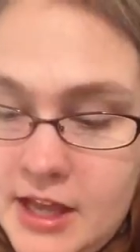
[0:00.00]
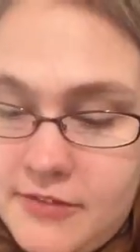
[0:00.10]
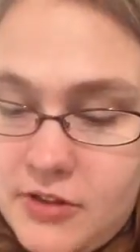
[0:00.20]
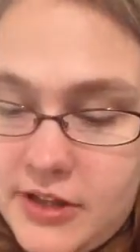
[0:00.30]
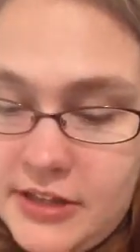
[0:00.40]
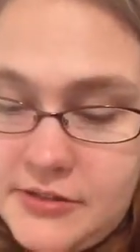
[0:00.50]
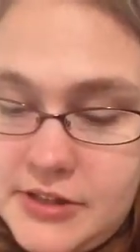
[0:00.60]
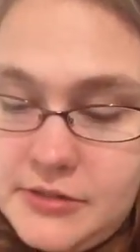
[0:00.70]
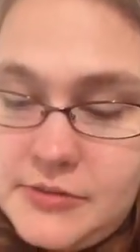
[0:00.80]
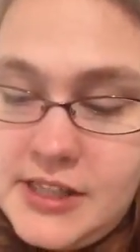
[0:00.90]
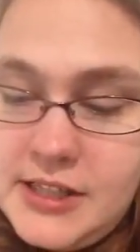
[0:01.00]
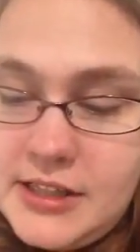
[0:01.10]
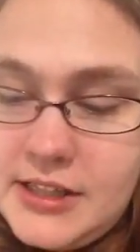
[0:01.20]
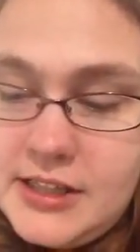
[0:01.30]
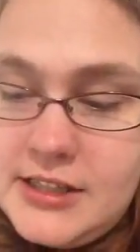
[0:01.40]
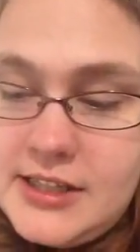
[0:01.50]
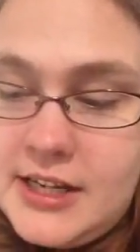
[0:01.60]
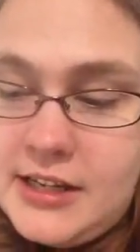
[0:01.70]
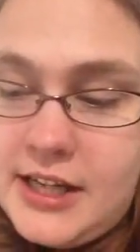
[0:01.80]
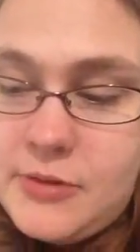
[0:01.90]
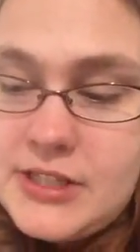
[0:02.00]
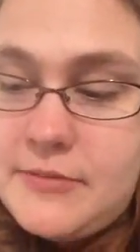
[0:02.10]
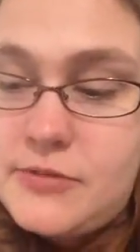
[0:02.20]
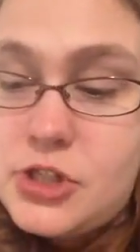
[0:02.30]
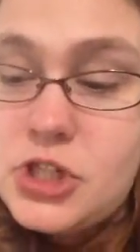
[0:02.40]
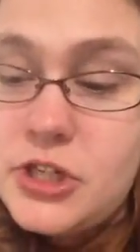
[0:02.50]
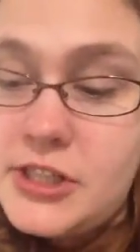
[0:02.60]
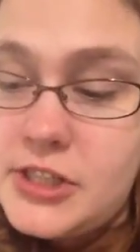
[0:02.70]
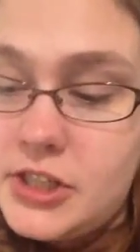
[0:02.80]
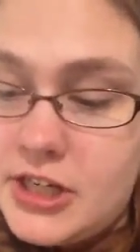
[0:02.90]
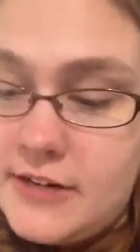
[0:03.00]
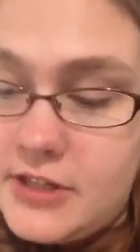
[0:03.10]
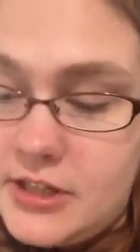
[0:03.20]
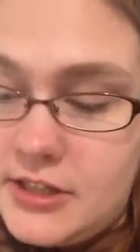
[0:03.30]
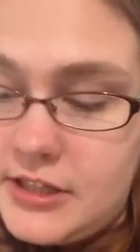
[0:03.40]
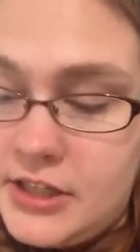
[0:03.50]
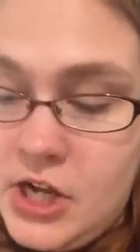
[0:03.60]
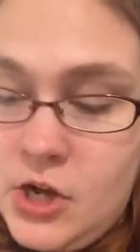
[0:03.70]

the volcanoes in New Zealand and like what type of insurance you're covered and